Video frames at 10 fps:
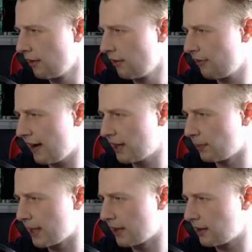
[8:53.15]
final
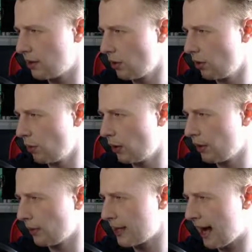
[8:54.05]
pick, the other one that we